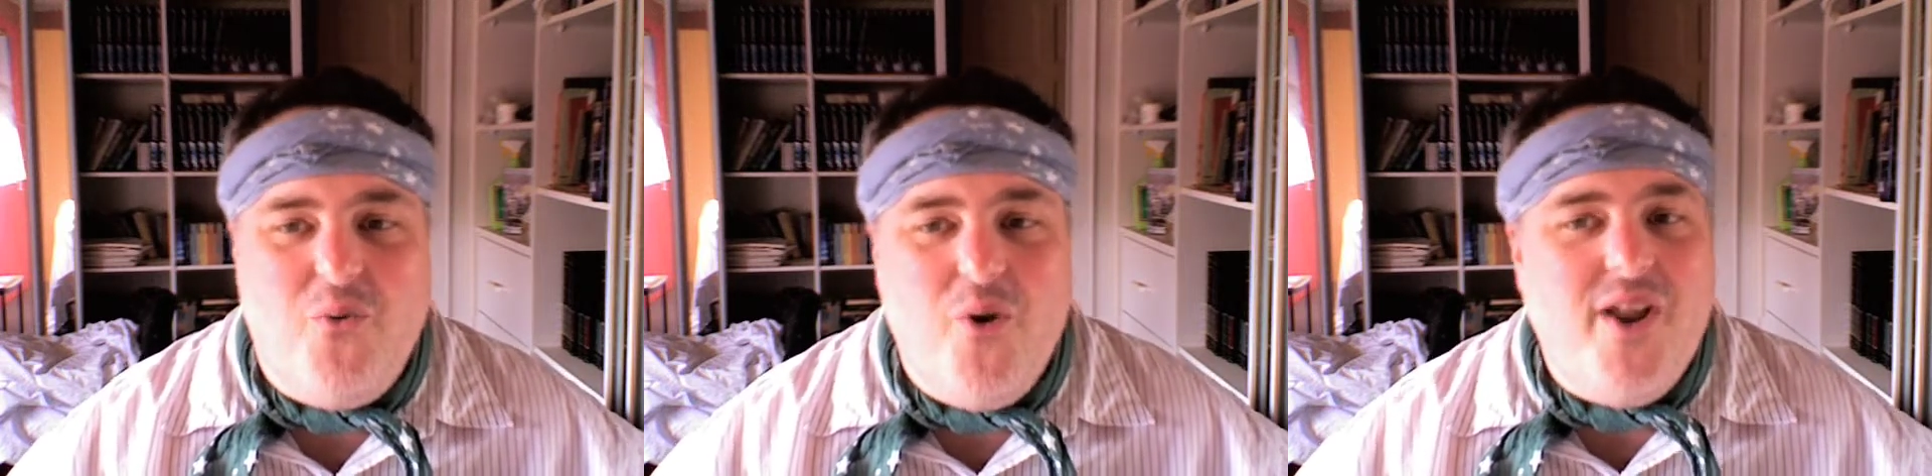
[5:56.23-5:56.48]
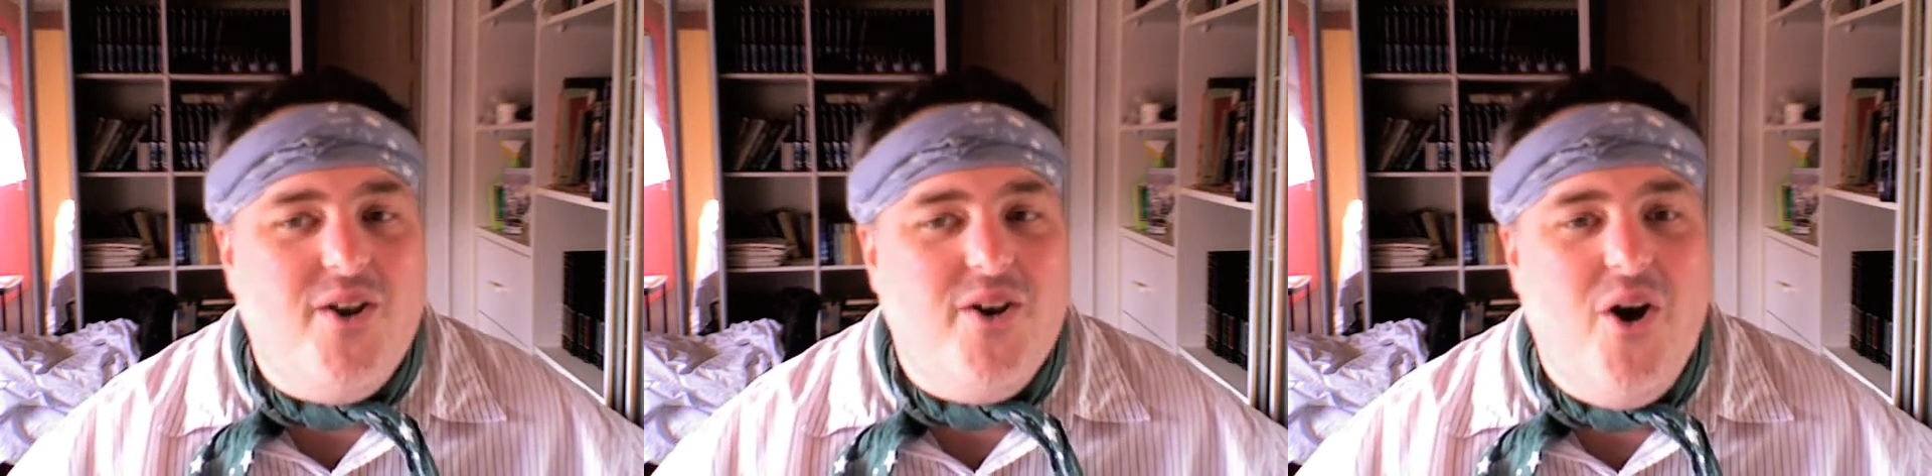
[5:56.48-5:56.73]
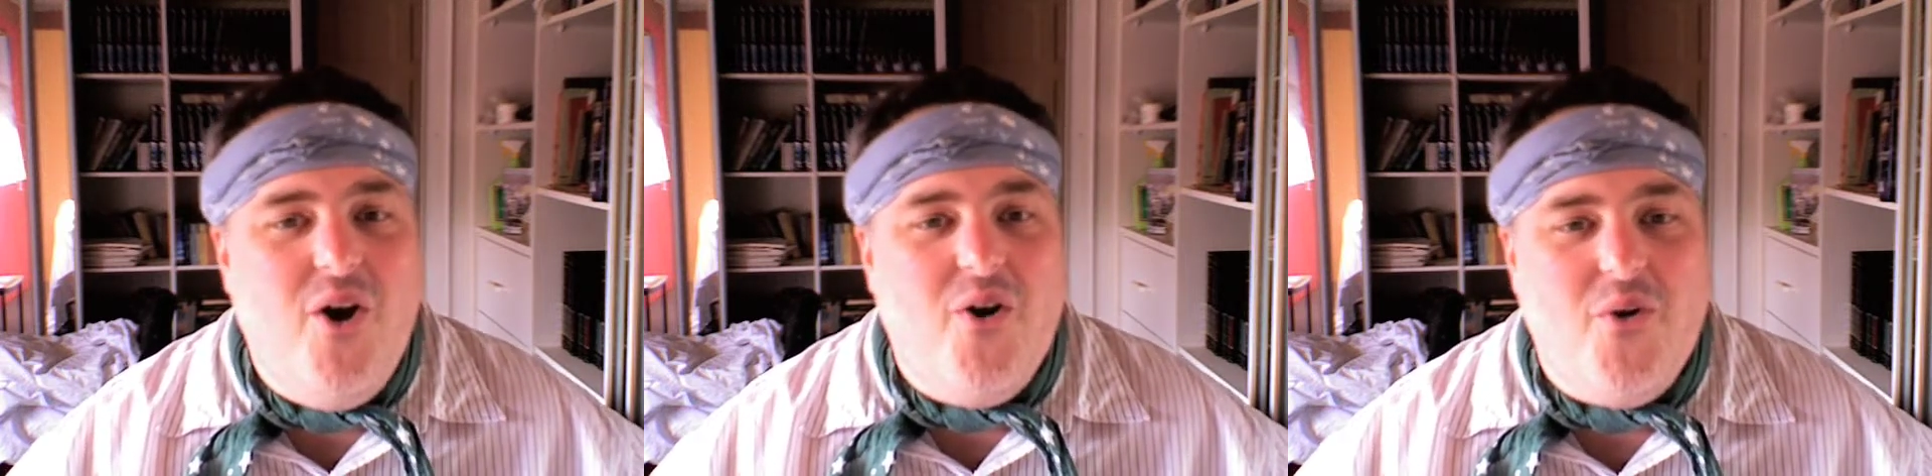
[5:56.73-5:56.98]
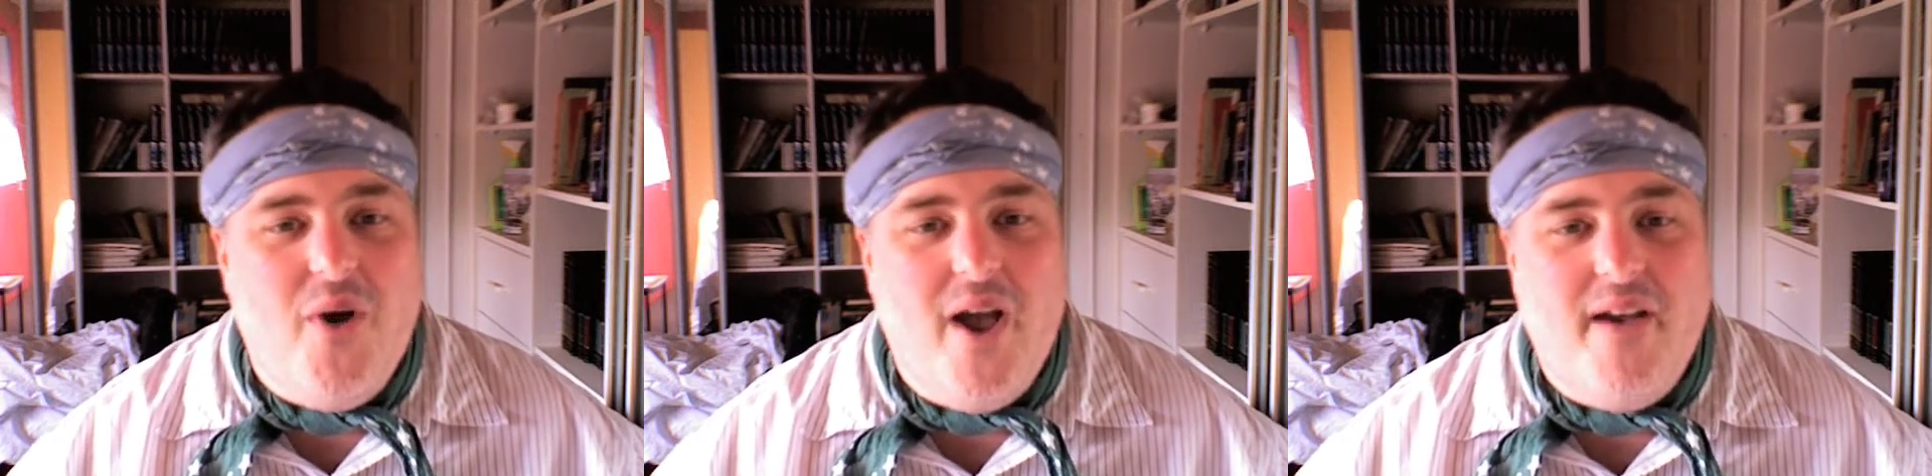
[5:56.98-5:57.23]
We know
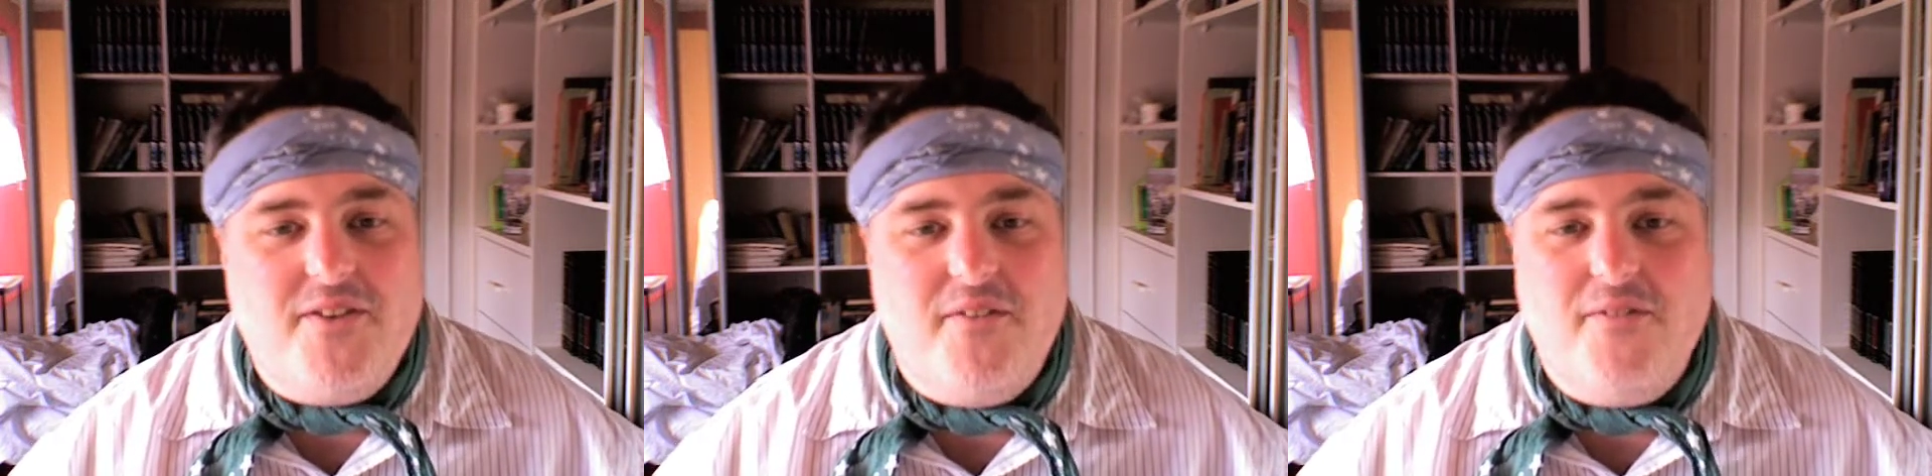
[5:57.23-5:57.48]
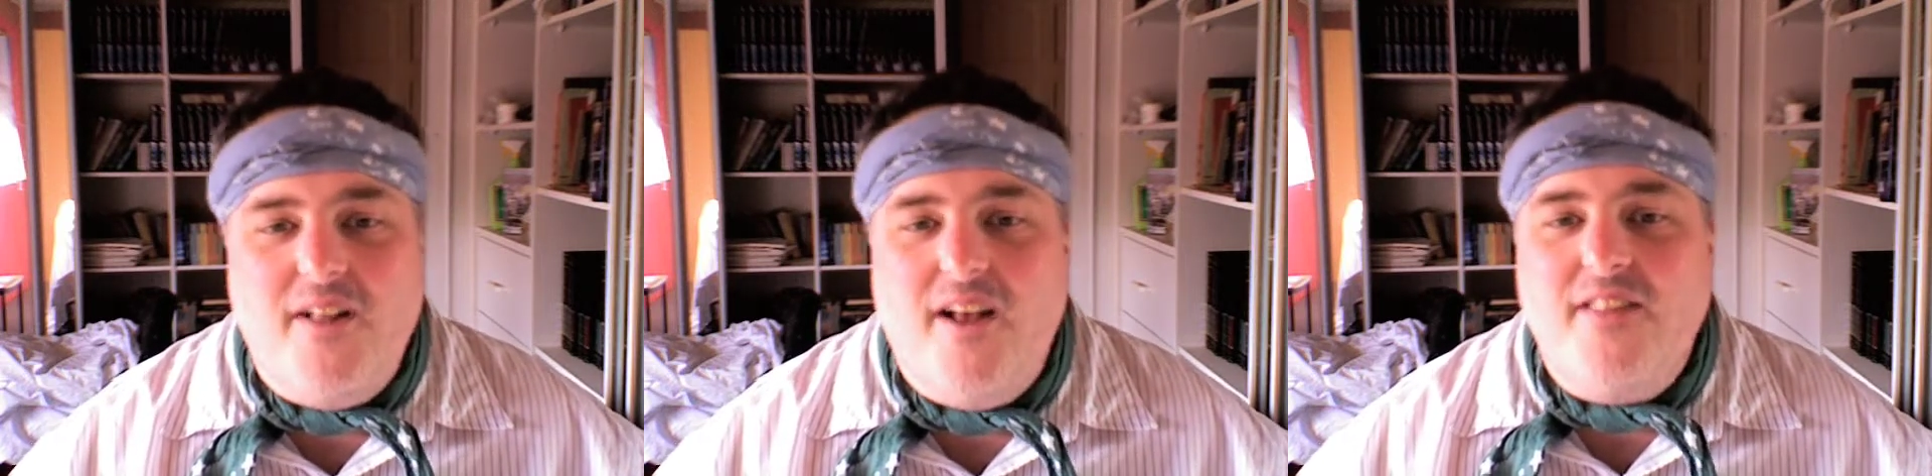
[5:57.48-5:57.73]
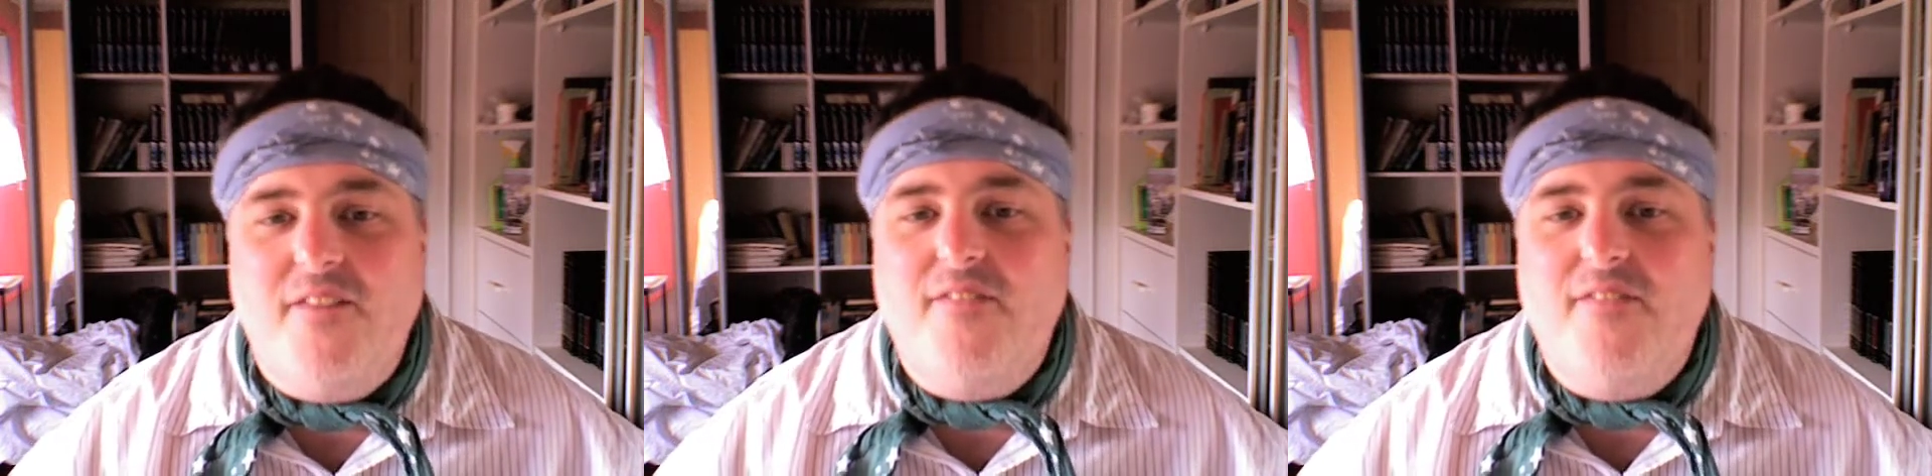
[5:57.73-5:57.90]
you have to flood the